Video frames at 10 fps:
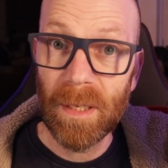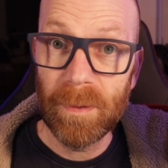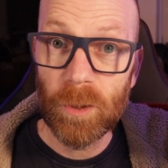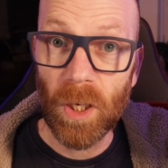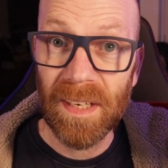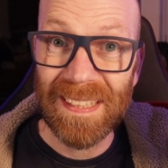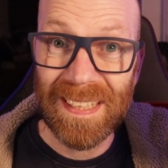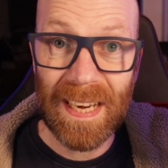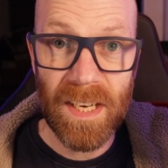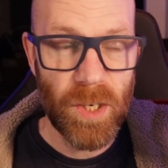we're going to be trying the
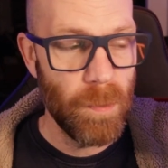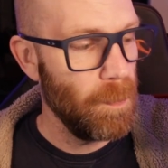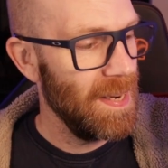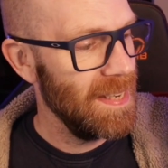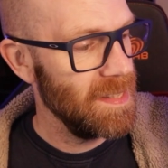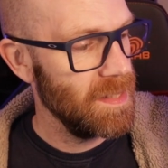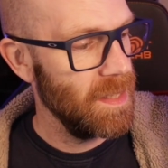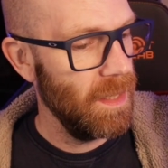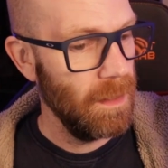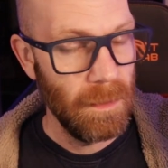Cajun
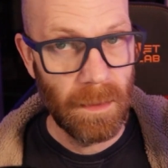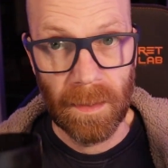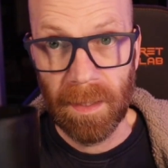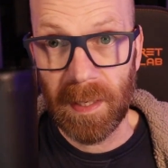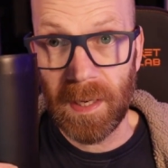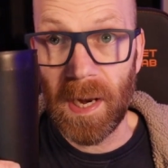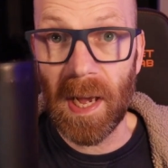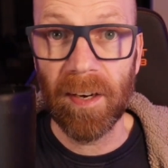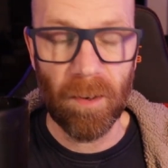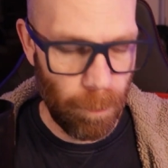pasta here.
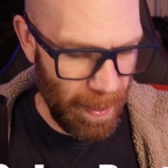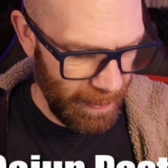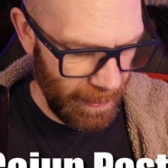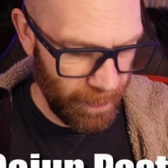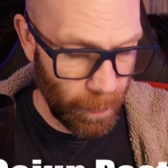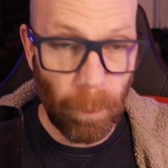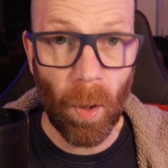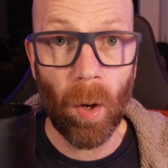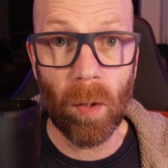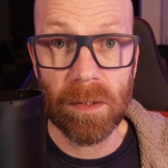And I've made it in the
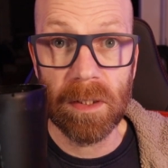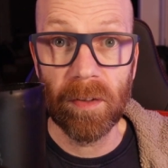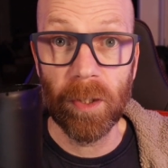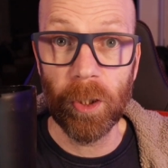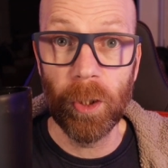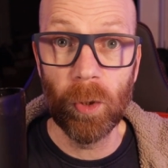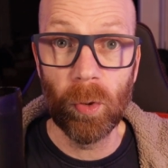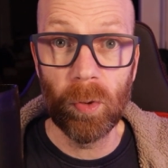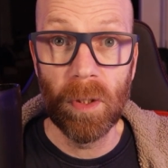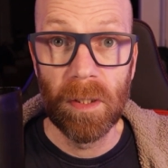pot that
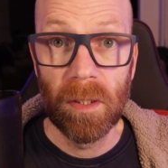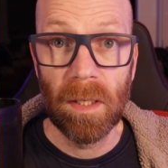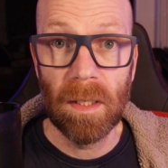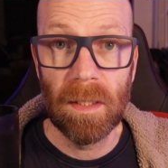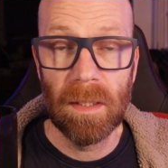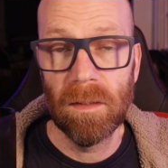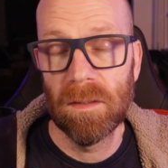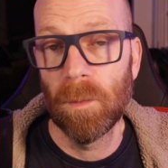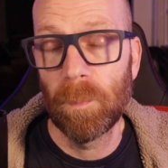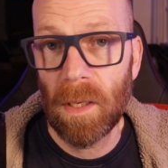Huel
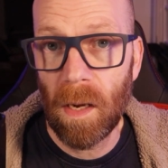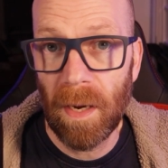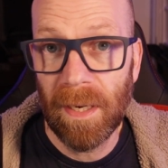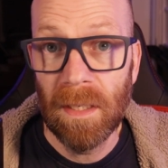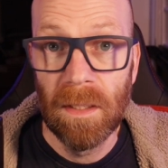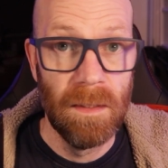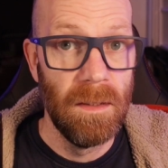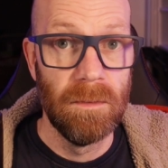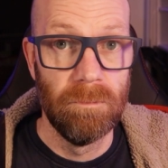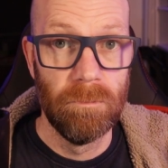supply
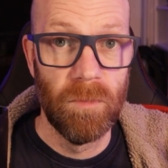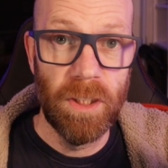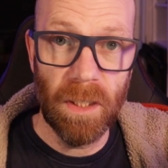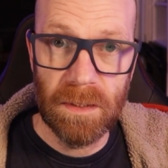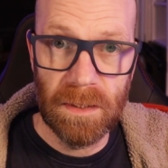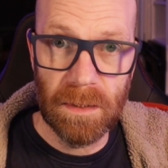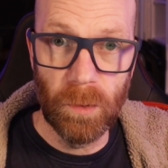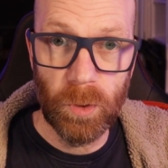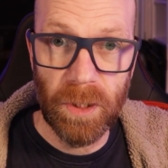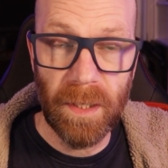just as an
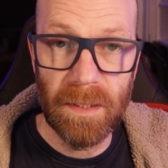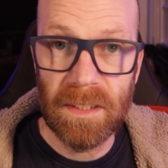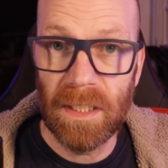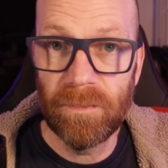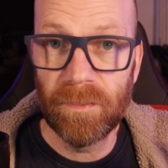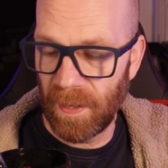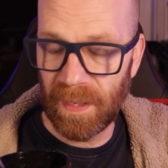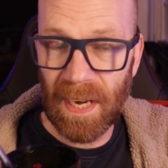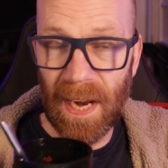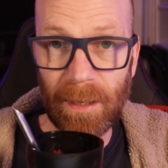alternative.
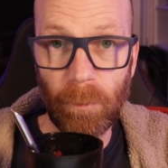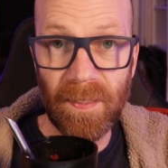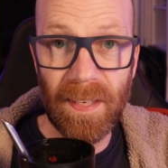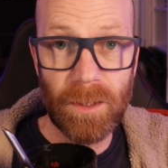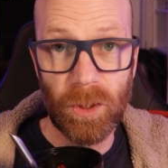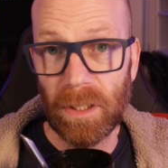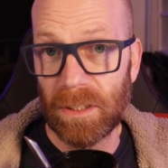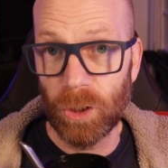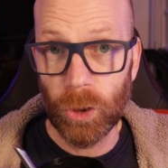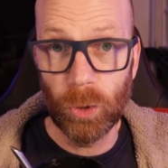And again, with this,
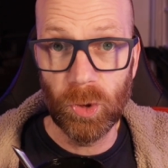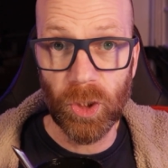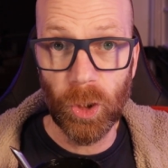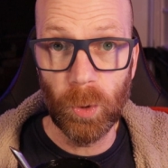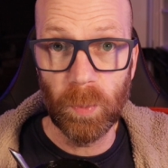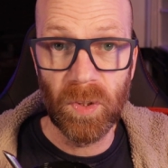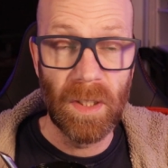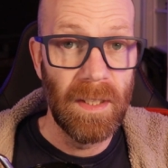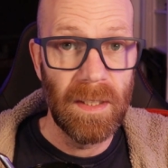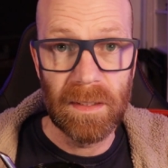it's 2 scoops.
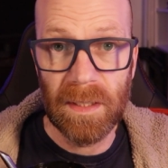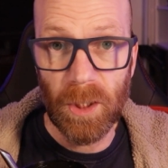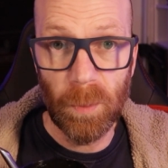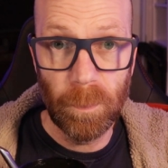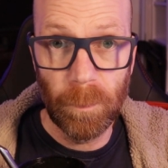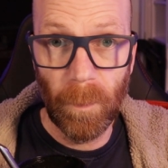And then you